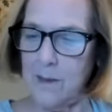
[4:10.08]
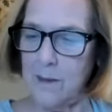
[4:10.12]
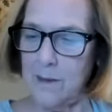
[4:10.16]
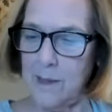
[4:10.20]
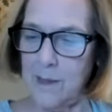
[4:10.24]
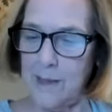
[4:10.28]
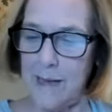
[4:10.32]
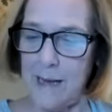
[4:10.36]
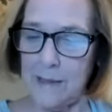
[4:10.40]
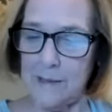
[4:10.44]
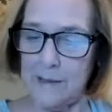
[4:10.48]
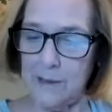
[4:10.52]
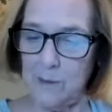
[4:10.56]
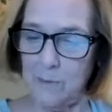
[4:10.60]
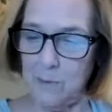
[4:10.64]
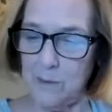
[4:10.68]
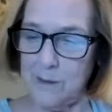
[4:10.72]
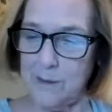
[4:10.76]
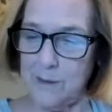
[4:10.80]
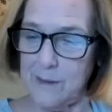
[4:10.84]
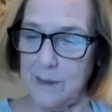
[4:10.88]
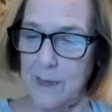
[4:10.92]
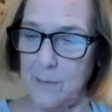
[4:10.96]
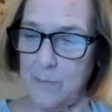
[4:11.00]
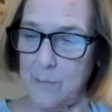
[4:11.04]
they actually were
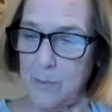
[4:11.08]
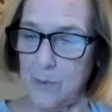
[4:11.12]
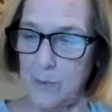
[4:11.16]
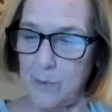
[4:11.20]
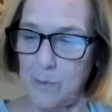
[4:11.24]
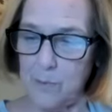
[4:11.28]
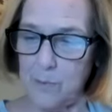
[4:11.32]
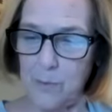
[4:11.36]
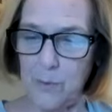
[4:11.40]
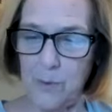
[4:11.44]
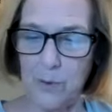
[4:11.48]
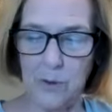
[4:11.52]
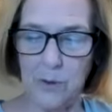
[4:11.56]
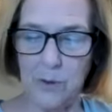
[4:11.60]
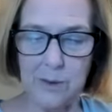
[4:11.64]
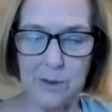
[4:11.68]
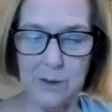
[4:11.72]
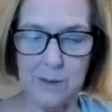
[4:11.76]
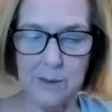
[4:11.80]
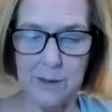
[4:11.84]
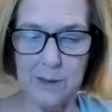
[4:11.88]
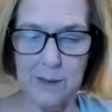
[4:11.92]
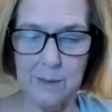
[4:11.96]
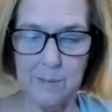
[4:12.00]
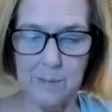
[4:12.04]
separate
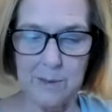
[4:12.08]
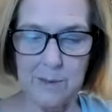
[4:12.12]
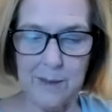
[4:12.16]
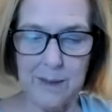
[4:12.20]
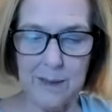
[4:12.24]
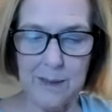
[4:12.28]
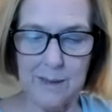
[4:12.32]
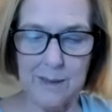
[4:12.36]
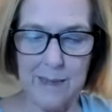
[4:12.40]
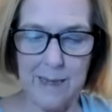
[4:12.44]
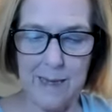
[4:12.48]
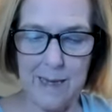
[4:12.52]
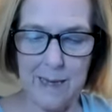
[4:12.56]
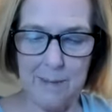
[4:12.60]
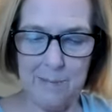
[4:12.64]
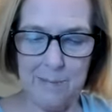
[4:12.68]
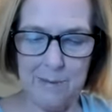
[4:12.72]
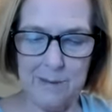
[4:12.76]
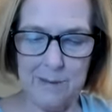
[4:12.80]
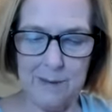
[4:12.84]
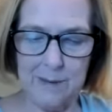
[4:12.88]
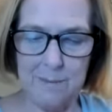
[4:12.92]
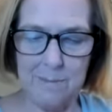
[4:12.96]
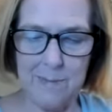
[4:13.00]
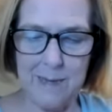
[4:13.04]
purchases, but they just
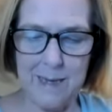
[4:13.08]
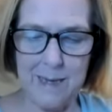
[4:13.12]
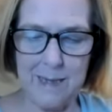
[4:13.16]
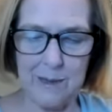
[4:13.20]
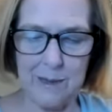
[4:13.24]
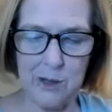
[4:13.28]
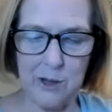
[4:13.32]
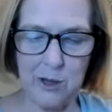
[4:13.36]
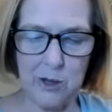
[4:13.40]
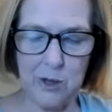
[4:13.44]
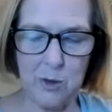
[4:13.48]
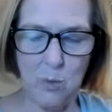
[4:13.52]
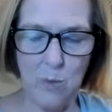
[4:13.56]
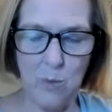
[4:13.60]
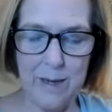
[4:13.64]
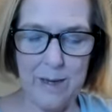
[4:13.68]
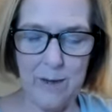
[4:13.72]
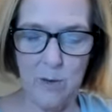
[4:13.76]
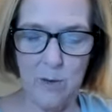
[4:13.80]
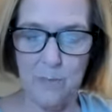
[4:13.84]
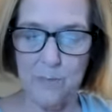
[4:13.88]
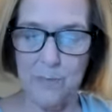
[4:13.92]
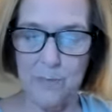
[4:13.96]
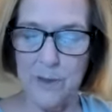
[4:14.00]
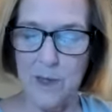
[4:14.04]
happened to match so
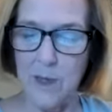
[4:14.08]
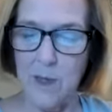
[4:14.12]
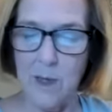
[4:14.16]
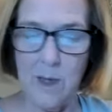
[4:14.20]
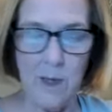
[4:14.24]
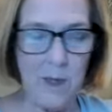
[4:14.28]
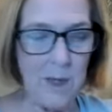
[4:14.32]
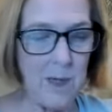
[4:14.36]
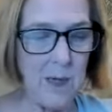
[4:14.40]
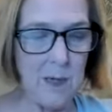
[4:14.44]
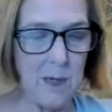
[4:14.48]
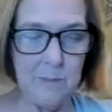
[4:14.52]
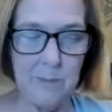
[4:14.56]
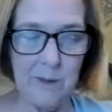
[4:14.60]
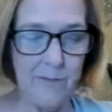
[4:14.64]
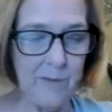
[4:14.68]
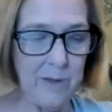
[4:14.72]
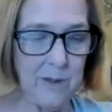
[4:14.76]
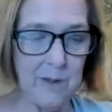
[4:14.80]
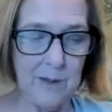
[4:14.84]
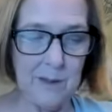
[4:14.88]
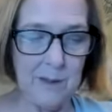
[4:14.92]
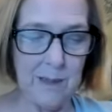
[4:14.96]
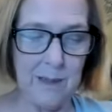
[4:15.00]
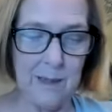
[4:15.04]
well. I'm not
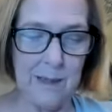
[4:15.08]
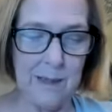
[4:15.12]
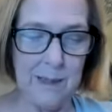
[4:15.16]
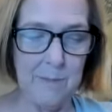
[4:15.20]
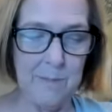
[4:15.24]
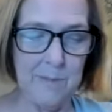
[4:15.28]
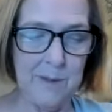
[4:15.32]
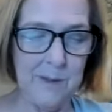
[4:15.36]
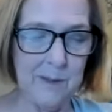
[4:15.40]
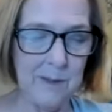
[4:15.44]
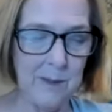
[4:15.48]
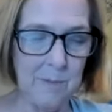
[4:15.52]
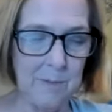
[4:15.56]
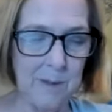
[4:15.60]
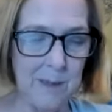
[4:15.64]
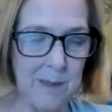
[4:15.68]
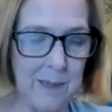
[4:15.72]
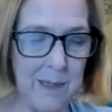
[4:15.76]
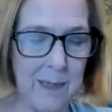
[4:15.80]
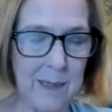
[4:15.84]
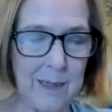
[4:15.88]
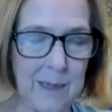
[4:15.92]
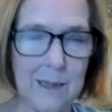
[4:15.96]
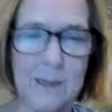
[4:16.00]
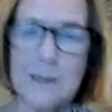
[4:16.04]
even going to clamp this on my
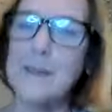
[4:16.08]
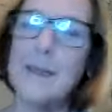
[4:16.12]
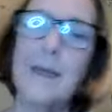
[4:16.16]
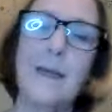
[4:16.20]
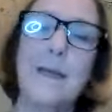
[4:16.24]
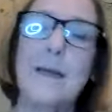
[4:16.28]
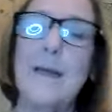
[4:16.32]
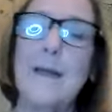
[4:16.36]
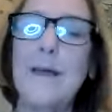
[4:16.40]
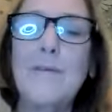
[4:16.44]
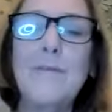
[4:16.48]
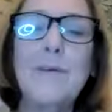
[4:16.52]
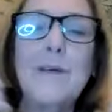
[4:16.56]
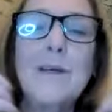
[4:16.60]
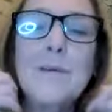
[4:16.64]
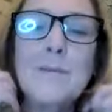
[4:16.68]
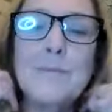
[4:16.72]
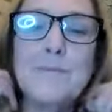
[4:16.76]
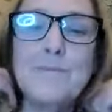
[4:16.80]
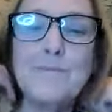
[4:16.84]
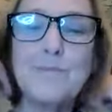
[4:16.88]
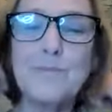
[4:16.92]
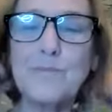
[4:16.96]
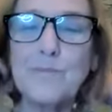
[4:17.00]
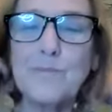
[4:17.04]
neck. It's that heavy.
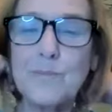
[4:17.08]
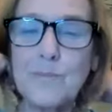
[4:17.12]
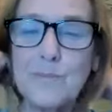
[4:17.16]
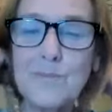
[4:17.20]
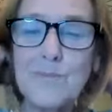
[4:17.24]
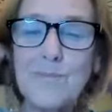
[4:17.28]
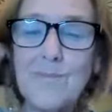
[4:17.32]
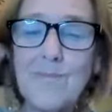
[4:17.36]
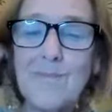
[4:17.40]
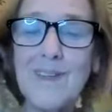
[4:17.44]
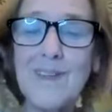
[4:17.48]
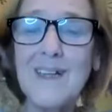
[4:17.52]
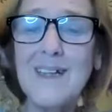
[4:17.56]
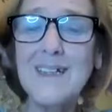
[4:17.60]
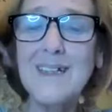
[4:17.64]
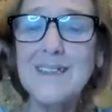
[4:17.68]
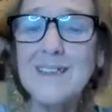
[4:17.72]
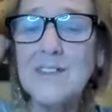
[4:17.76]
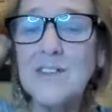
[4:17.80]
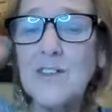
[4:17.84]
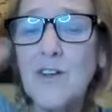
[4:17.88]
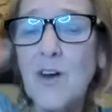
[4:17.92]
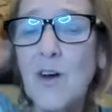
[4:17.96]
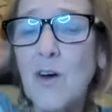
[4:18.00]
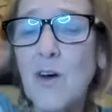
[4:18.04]
This
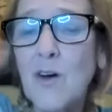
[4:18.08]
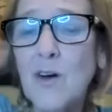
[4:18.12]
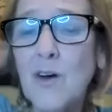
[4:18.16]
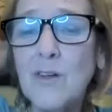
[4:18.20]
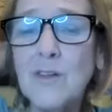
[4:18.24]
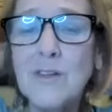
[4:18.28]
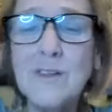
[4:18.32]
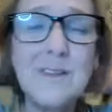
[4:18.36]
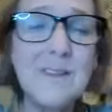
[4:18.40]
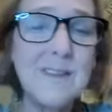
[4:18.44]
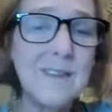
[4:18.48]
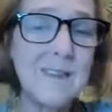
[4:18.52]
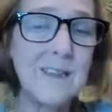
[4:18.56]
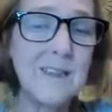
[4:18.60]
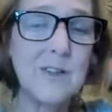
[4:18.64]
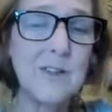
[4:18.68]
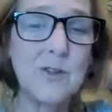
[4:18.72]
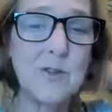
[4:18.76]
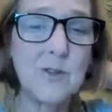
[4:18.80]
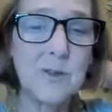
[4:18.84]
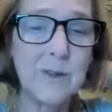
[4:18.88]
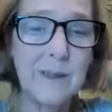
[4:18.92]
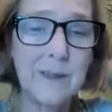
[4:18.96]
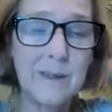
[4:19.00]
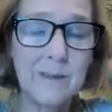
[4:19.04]
is all
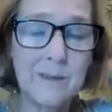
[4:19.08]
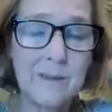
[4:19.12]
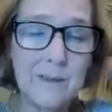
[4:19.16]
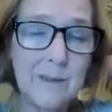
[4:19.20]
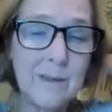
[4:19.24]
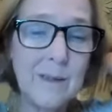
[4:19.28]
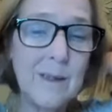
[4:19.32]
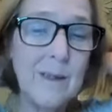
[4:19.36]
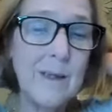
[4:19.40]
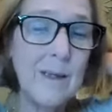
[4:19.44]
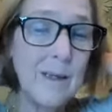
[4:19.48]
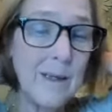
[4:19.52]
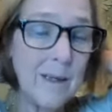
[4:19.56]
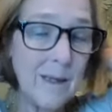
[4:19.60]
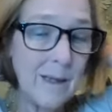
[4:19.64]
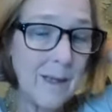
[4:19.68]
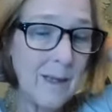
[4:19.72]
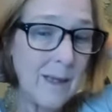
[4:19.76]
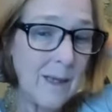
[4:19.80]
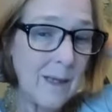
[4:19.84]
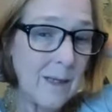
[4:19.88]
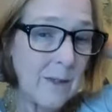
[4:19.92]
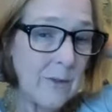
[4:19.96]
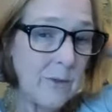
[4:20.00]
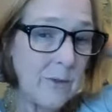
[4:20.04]
citrine,
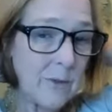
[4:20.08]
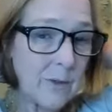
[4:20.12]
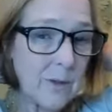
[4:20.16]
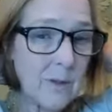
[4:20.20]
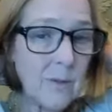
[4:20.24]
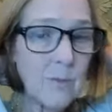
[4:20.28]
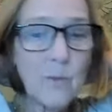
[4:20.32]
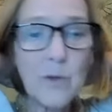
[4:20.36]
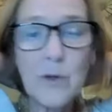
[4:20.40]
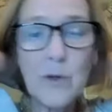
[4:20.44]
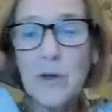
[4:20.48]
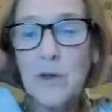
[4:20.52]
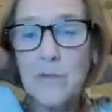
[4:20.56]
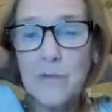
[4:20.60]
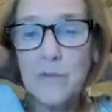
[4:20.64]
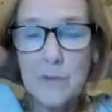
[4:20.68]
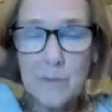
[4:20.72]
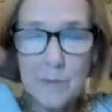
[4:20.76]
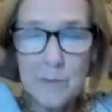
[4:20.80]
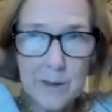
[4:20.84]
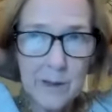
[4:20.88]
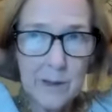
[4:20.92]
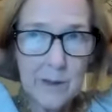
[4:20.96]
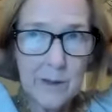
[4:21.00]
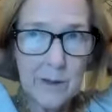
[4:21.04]
and you can wear it
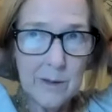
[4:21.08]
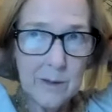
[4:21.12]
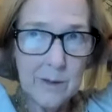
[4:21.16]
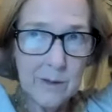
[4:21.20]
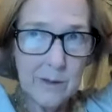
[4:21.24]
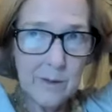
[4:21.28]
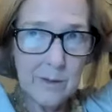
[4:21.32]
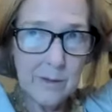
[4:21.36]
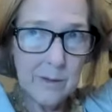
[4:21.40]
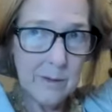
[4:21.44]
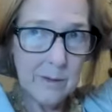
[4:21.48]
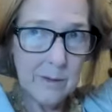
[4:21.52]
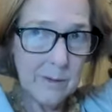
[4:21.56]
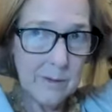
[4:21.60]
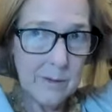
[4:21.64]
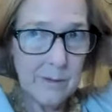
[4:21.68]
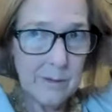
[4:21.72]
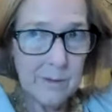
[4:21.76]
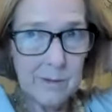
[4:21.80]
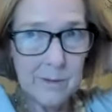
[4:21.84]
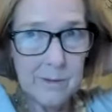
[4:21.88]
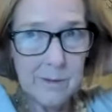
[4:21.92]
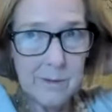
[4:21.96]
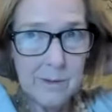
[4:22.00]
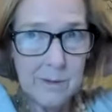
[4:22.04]
from
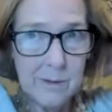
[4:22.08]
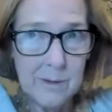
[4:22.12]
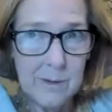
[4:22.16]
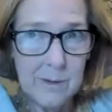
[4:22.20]
here.